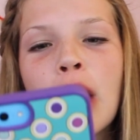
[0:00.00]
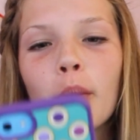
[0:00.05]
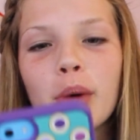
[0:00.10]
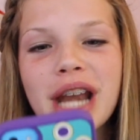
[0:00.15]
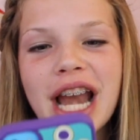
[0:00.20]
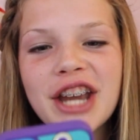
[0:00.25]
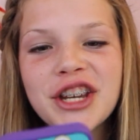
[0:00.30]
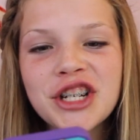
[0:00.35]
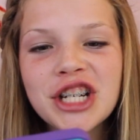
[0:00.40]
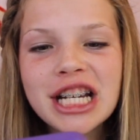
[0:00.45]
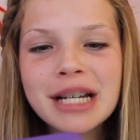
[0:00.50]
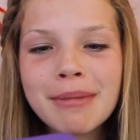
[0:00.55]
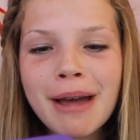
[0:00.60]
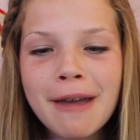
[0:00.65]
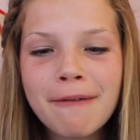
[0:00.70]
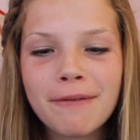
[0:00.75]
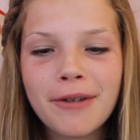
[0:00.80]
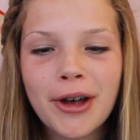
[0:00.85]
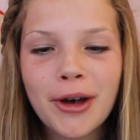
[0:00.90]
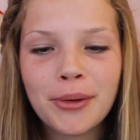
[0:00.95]
when I turn on
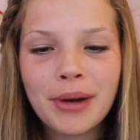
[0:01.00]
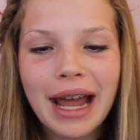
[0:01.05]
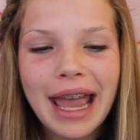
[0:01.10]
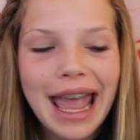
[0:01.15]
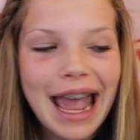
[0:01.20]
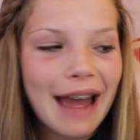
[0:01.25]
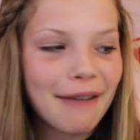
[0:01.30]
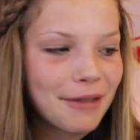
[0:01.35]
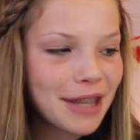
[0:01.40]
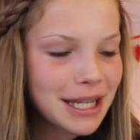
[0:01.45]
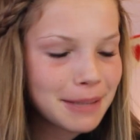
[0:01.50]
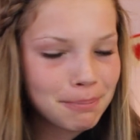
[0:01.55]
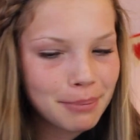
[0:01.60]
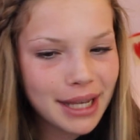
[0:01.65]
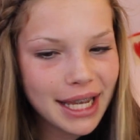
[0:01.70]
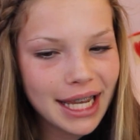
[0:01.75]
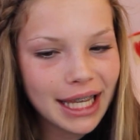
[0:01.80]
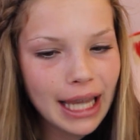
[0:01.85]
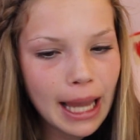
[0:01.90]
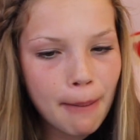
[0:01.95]
my phone, I have this
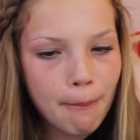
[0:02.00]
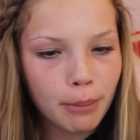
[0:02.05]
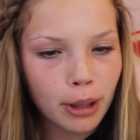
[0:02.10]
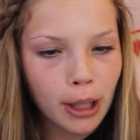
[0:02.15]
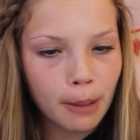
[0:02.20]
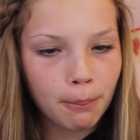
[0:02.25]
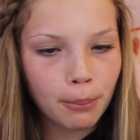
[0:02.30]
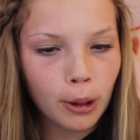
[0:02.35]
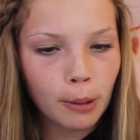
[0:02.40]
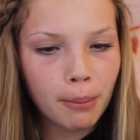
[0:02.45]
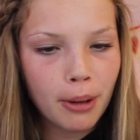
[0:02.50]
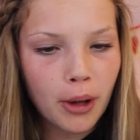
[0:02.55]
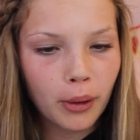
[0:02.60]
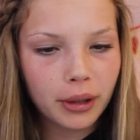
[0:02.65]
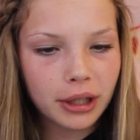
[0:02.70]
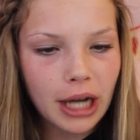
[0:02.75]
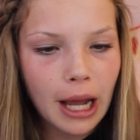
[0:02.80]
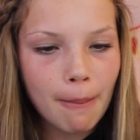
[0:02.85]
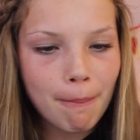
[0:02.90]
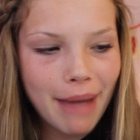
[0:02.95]
pink and purple
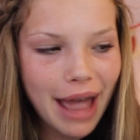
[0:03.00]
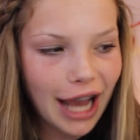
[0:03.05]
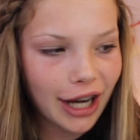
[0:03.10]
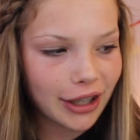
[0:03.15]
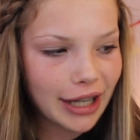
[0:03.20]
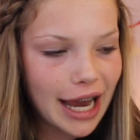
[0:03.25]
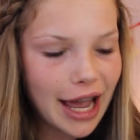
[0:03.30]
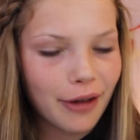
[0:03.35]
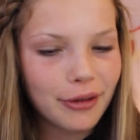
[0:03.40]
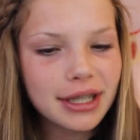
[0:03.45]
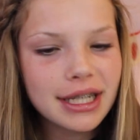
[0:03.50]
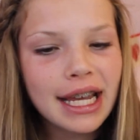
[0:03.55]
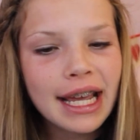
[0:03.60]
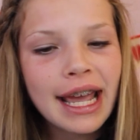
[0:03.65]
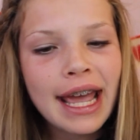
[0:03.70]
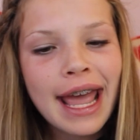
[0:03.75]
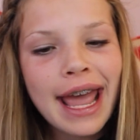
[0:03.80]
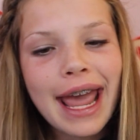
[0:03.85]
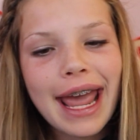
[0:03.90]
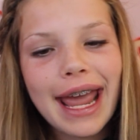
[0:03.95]
polka dot background.
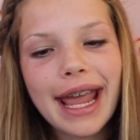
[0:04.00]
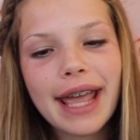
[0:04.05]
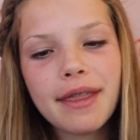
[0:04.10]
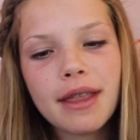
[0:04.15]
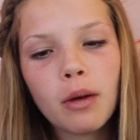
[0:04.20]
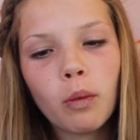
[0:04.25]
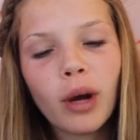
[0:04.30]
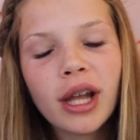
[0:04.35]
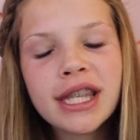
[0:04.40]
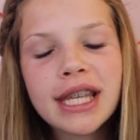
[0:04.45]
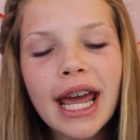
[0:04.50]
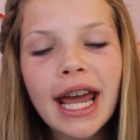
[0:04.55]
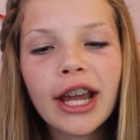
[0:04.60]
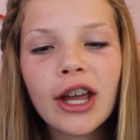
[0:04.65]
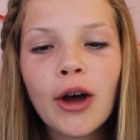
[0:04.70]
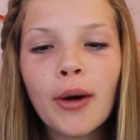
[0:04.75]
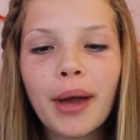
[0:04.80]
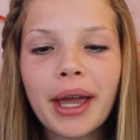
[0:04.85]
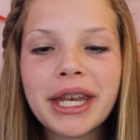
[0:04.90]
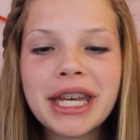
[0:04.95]
And then once I
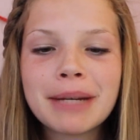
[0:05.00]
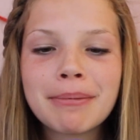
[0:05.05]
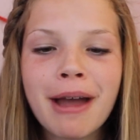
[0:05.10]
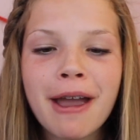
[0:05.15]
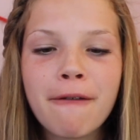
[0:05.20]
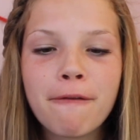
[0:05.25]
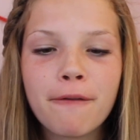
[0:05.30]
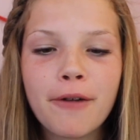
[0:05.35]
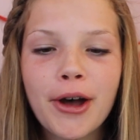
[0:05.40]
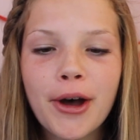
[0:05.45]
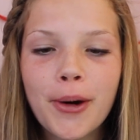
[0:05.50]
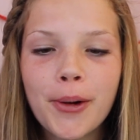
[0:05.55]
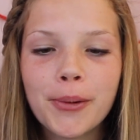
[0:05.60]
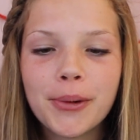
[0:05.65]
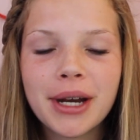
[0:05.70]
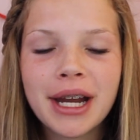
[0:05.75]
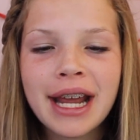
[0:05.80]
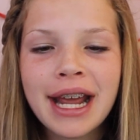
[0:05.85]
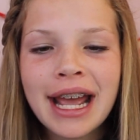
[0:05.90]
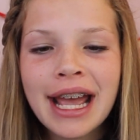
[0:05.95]
go into my
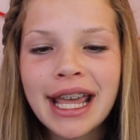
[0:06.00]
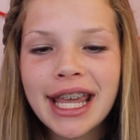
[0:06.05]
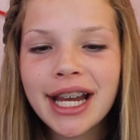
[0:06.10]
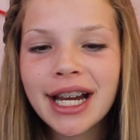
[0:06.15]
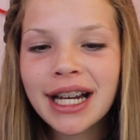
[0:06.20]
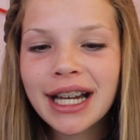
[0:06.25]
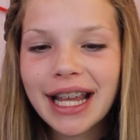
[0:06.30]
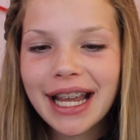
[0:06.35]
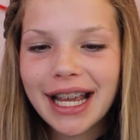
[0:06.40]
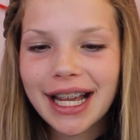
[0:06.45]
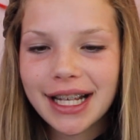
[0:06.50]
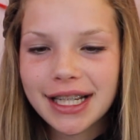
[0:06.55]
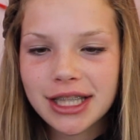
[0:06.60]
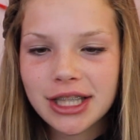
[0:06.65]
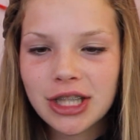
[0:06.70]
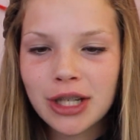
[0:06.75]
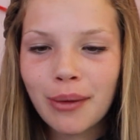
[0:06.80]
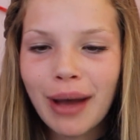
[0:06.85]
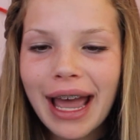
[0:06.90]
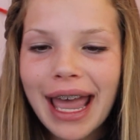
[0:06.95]
phone, here it
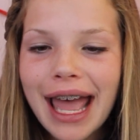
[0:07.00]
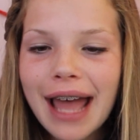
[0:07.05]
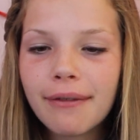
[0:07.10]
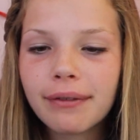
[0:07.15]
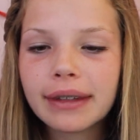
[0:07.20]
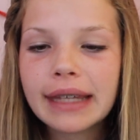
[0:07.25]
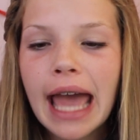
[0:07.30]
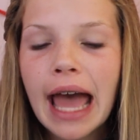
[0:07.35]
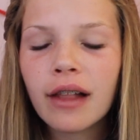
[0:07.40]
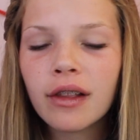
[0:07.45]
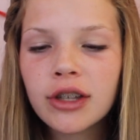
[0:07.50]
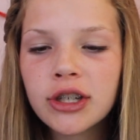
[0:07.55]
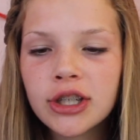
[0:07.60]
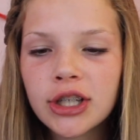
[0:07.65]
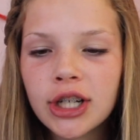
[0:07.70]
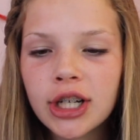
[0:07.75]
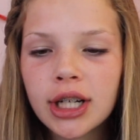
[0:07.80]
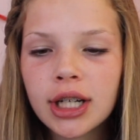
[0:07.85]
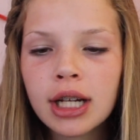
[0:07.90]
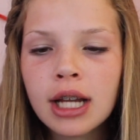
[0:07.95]
is. So I have
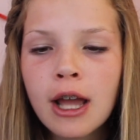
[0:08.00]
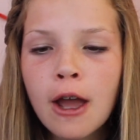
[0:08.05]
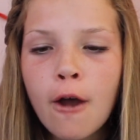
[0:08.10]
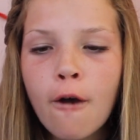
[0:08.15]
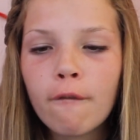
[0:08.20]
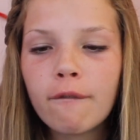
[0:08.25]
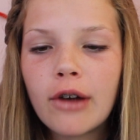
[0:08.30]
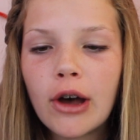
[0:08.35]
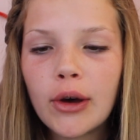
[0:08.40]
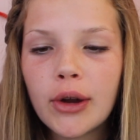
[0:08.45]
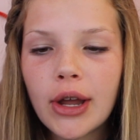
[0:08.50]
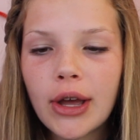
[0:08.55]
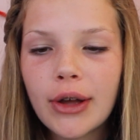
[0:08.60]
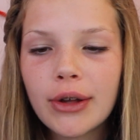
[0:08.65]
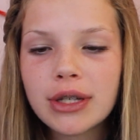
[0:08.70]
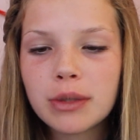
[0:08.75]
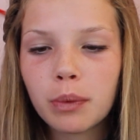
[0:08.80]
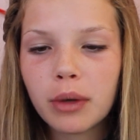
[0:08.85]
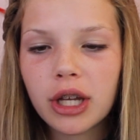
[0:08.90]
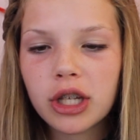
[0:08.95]
calendar,
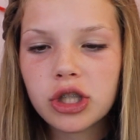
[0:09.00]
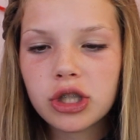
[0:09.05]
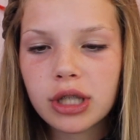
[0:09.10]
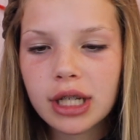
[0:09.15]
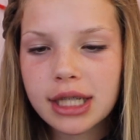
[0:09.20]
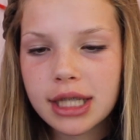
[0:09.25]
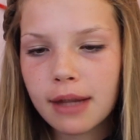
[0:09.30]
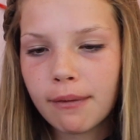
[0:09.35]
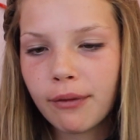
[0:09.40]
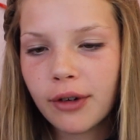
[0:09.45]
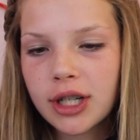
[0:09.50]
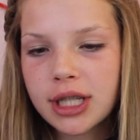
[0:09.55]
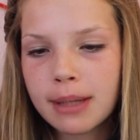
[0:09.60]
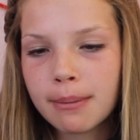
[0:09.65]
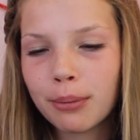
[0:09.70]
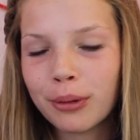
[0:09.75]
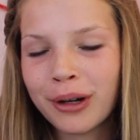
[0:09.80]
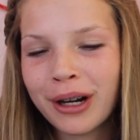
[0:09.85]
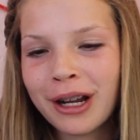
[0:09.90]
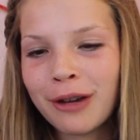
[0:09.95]
photos, which is the first
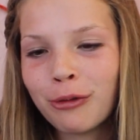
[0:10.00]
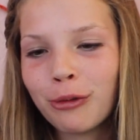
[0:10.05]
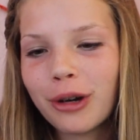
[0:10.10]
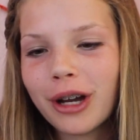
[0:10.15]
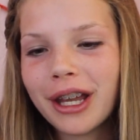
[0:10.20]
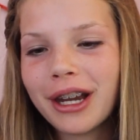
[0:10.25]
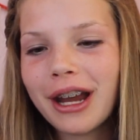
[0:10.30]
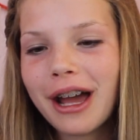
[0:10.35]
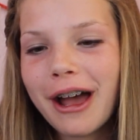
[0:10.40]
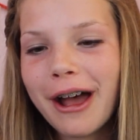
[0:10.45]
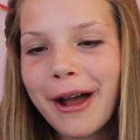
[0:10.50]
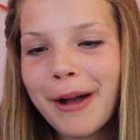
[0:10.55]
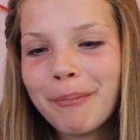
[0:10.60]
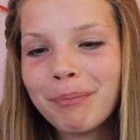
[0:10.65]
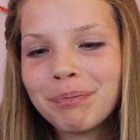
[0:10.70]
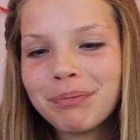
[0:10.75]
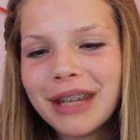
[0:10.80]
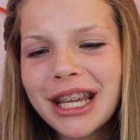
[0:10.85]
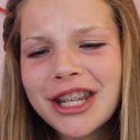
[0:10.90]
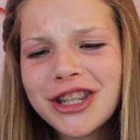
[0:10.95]
important one.
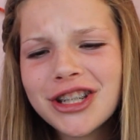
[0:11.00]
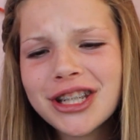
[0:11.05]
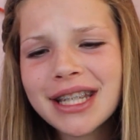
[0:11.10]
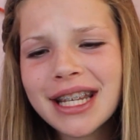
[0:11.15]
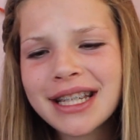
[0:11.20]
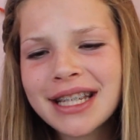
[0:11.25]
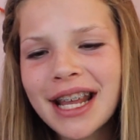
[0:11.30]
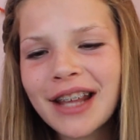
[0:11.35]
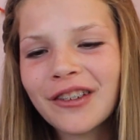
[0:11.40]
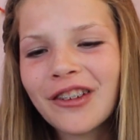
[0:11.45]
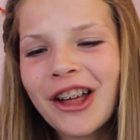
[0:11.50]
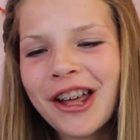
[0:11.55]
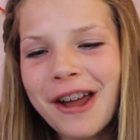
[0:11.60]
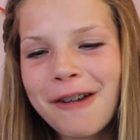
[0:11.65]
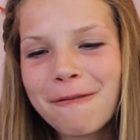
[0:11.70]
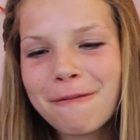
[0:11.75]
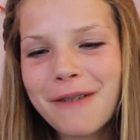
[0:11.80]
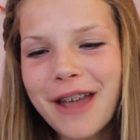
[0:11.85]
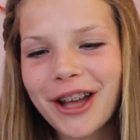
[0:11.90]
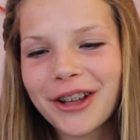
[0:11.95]
It just is a lot
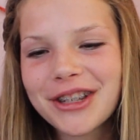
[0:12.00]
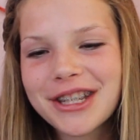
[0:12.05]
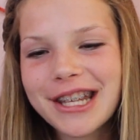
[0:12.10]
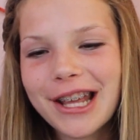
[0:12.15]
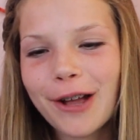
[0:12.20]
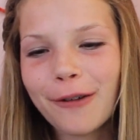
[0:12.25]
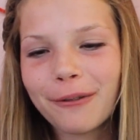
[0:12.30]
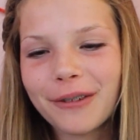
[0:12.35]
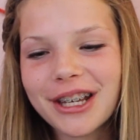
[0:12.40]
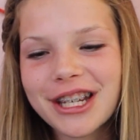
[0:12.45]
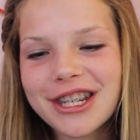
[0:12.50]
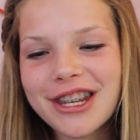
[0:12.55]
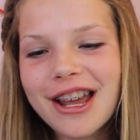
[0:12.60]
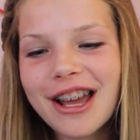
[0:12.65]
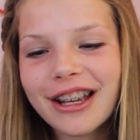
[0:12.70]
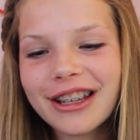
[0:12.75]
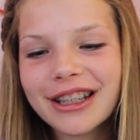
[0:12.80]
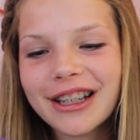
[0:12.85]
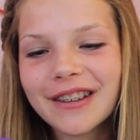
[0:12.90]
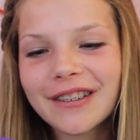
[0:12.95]
of failed selfies,
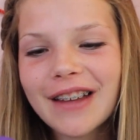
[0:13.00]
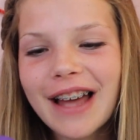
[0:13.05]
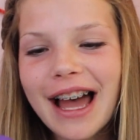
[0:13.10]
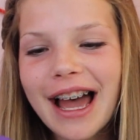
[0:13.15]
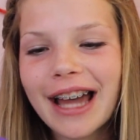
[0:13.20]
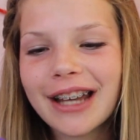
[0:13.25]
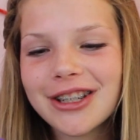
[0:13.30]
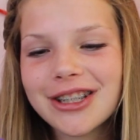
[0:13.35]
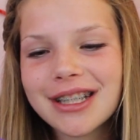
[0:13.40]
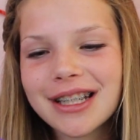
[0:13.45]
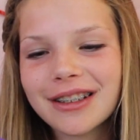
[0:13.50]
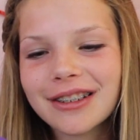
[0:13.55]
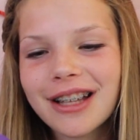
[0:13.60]
not gonna lie, just a